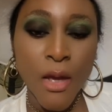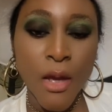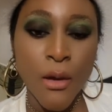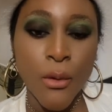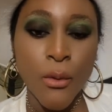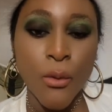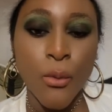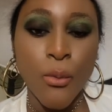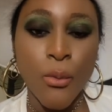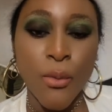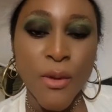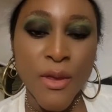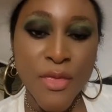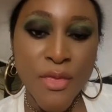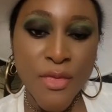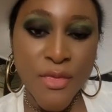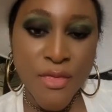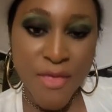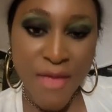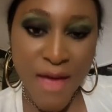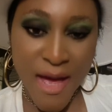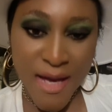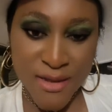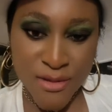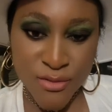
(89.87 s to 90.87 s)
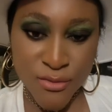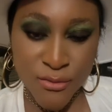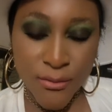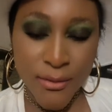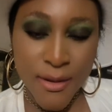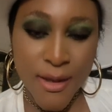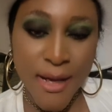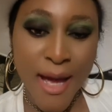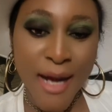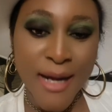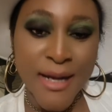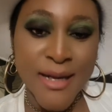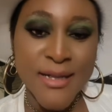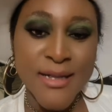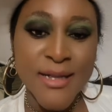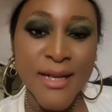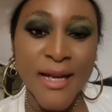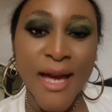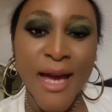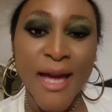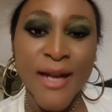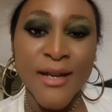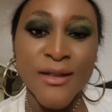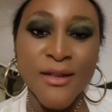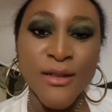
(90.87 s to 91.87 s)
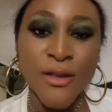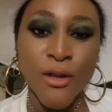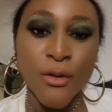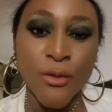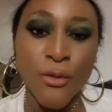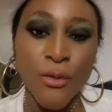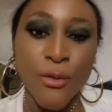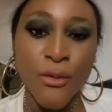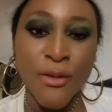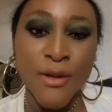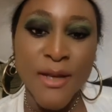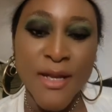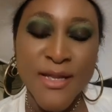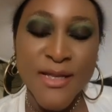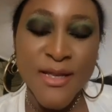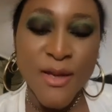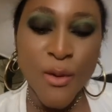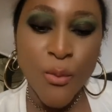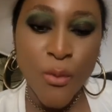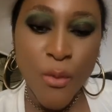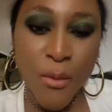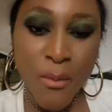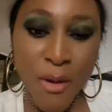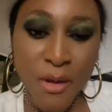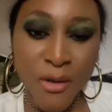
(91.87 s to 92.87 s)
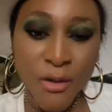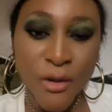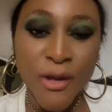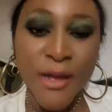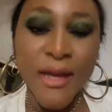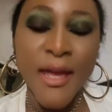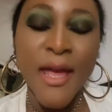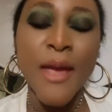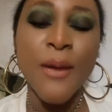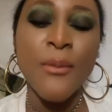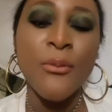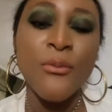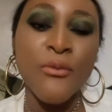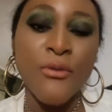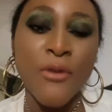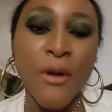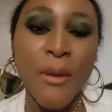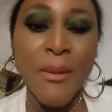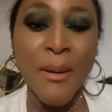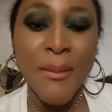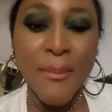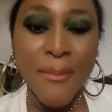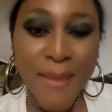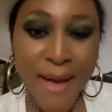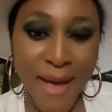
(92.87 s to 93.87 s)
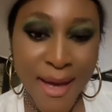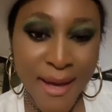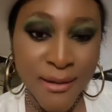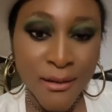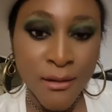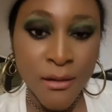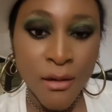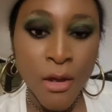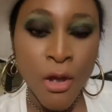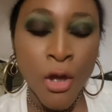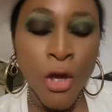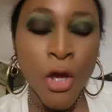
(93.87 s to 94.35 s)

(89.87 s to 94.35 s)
with that reality, and you know, they say woman came from a man.